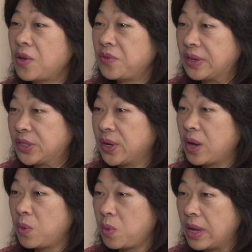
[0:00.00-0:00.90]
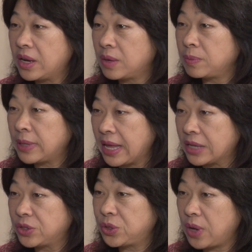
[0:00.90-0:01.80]
Victoria, what
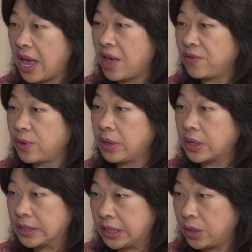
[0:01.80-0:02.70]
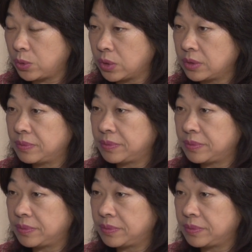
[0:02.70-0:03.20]
plans do you have for your sequel?